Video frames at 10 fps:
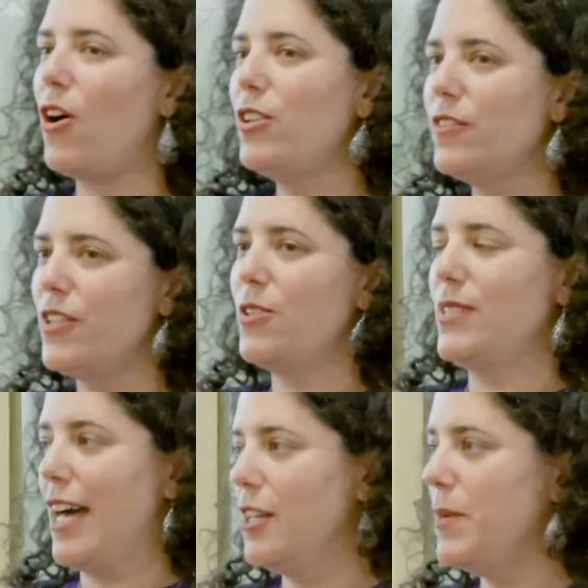all of
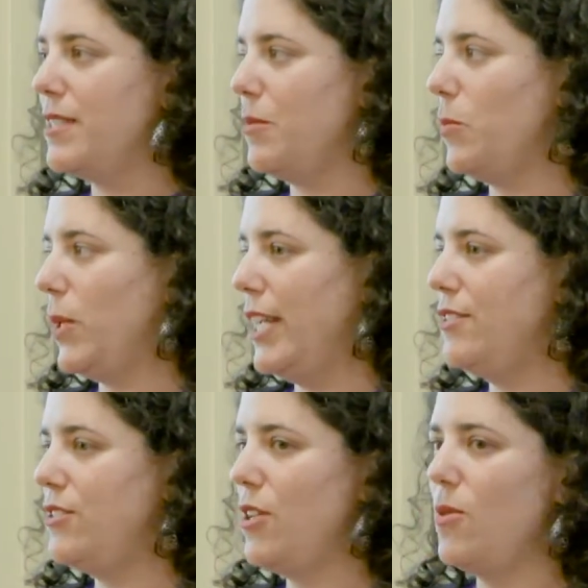those elements in
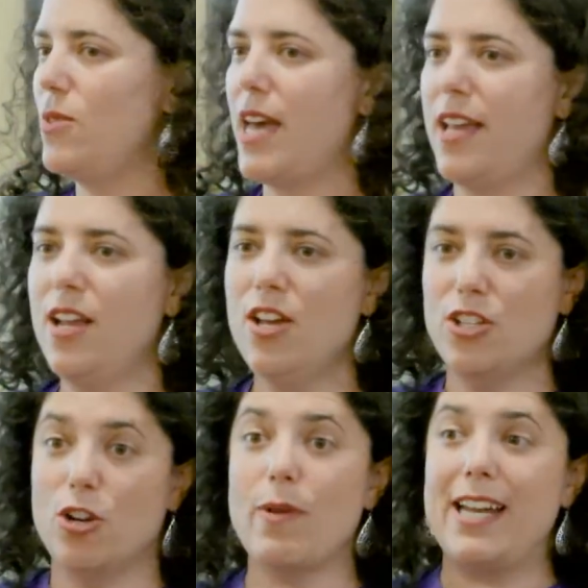place so that
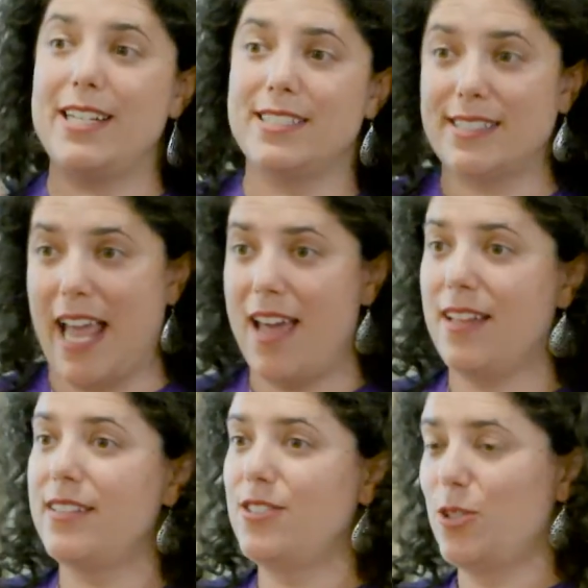you're ready to
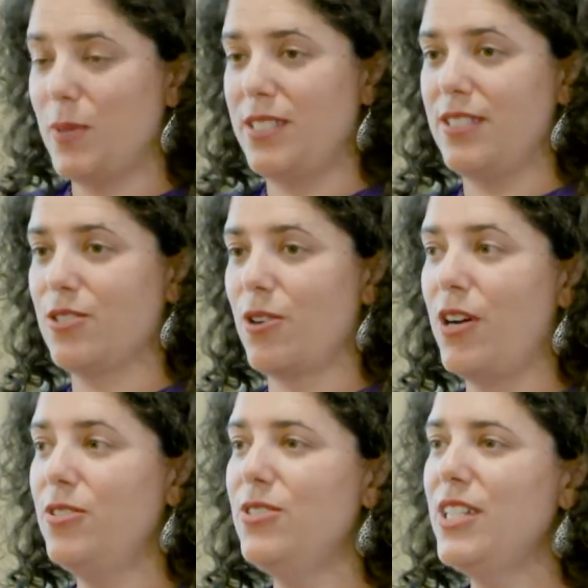scale as your business
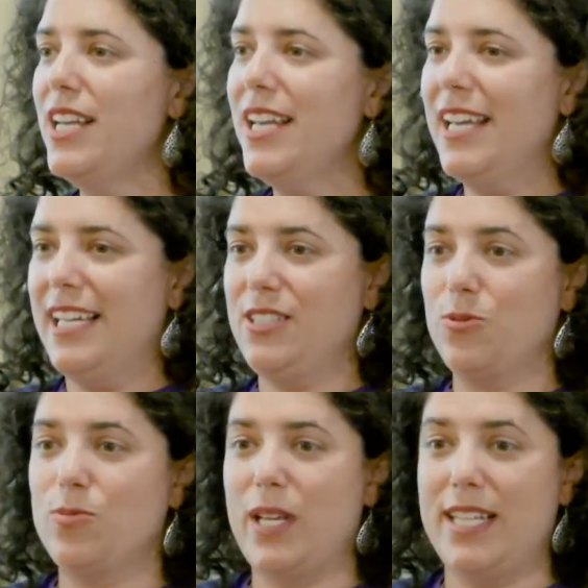grows,
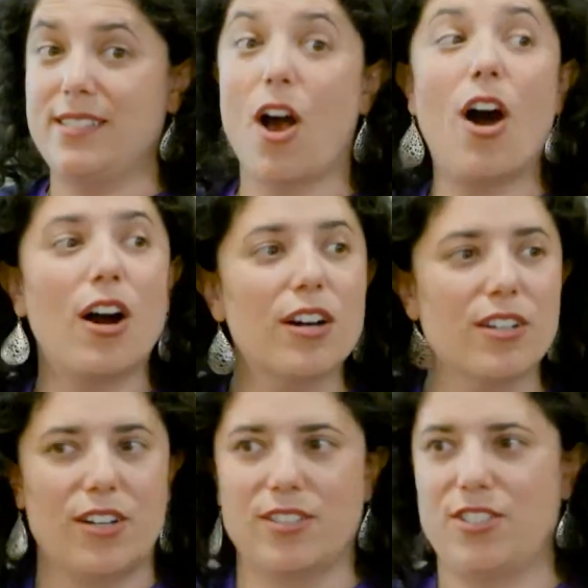it's, it's
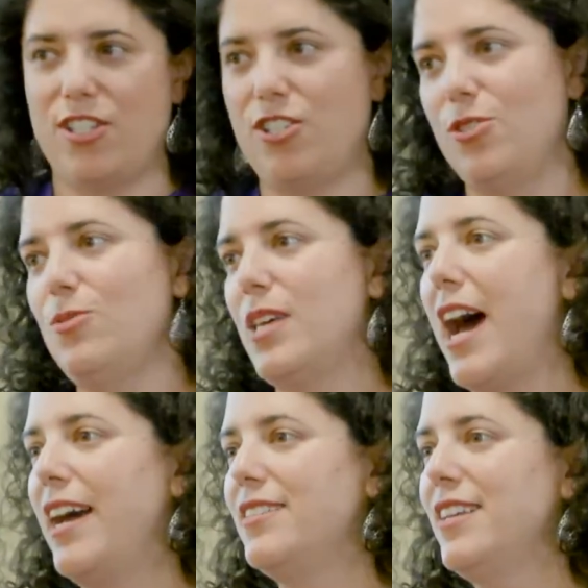harder to do
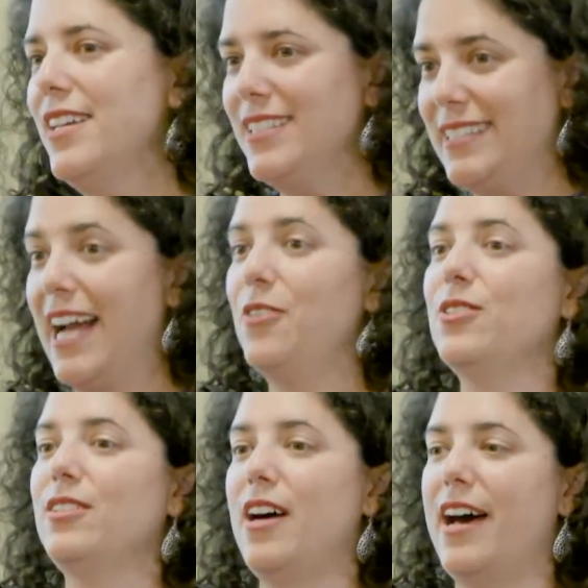that
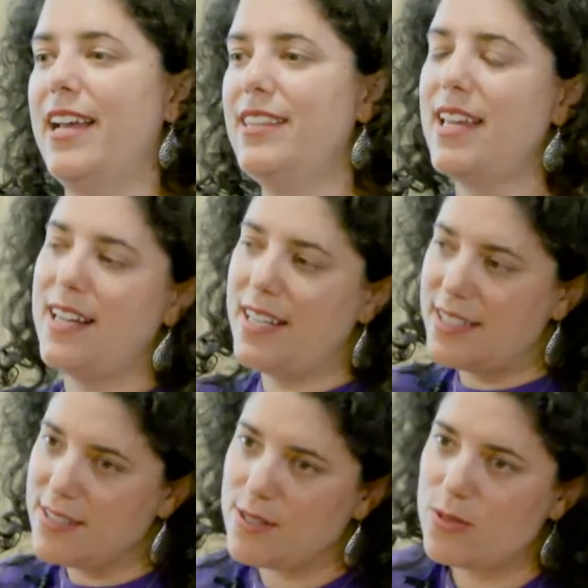down the line than it
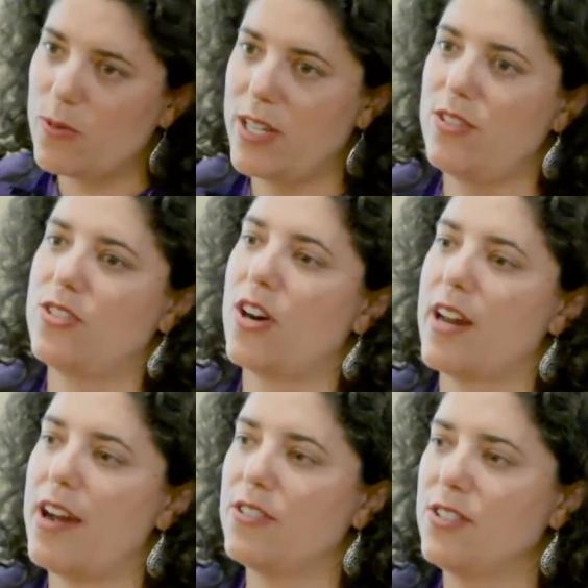is when you start
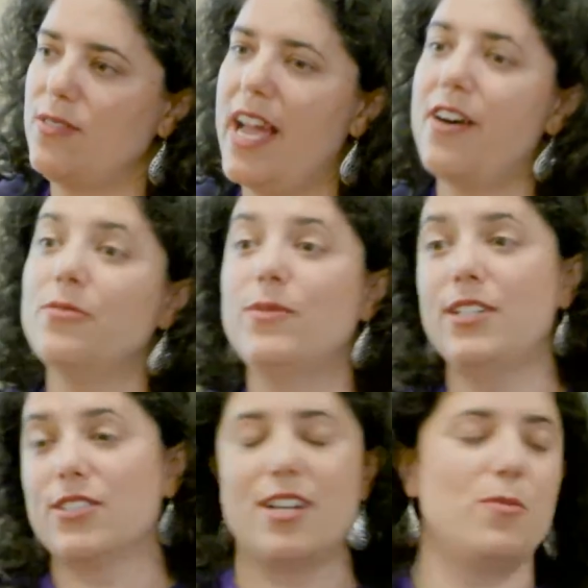out. Now,
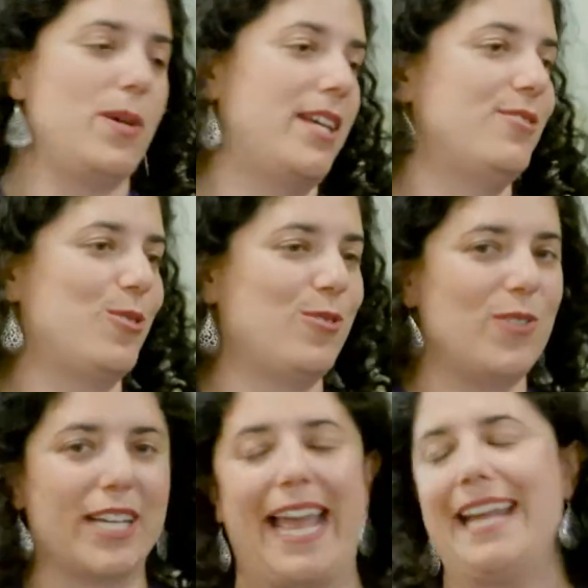there's going to be sort
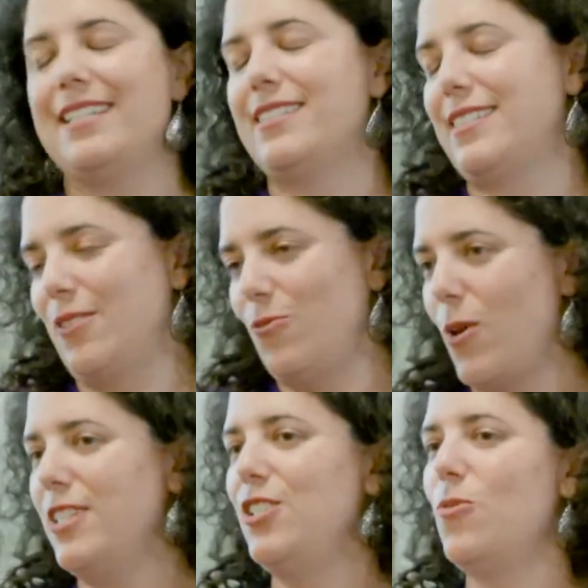of a cadence and
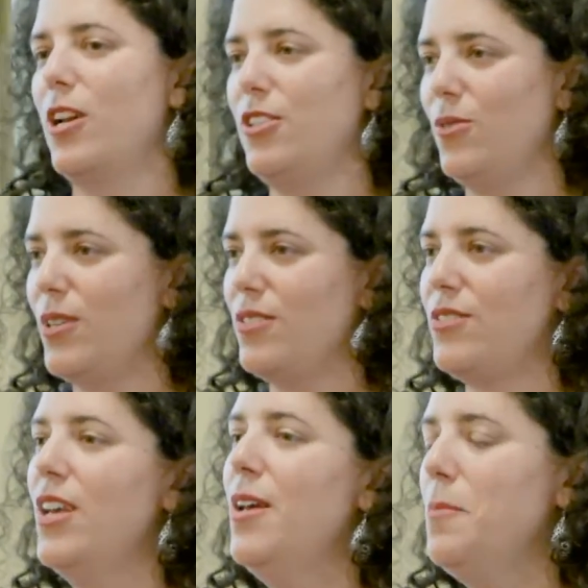when do you want to do
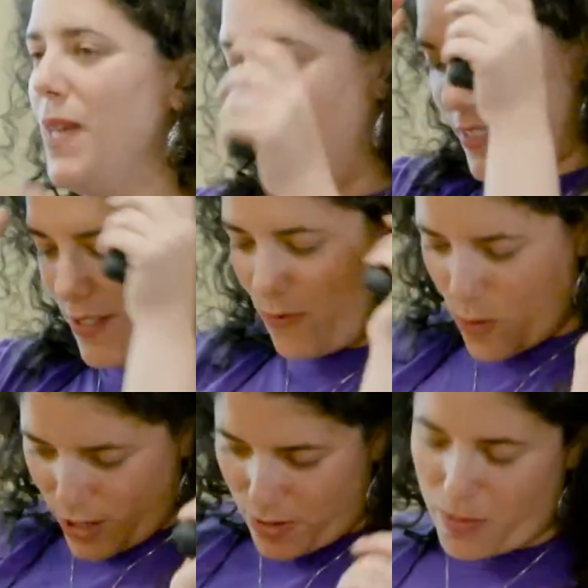this because of
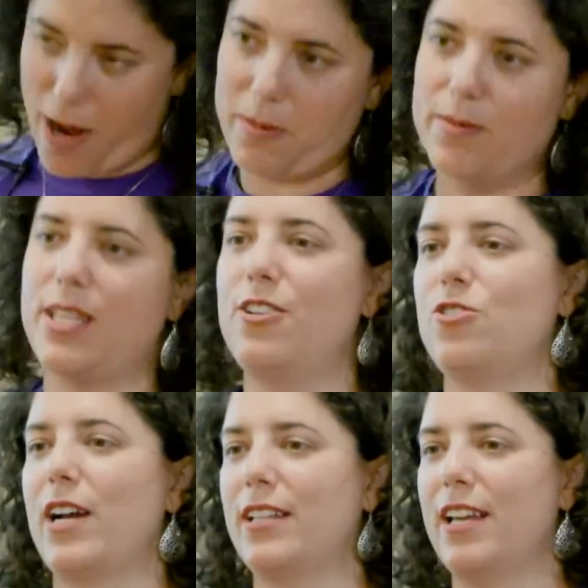what are the problems that are
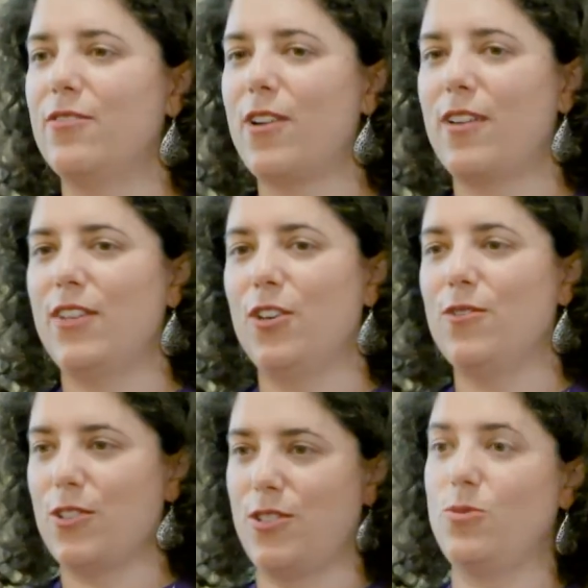directly in front of you
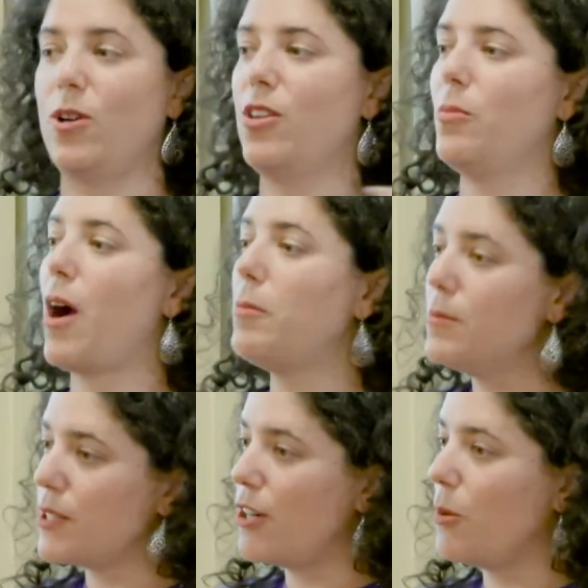versus what are the
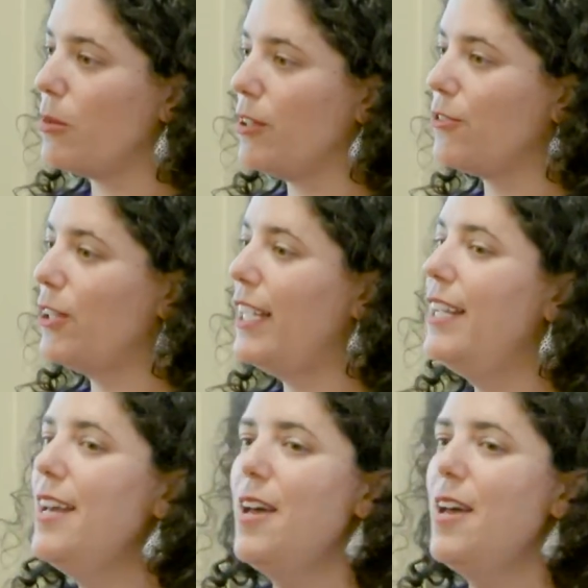problems on your periphery.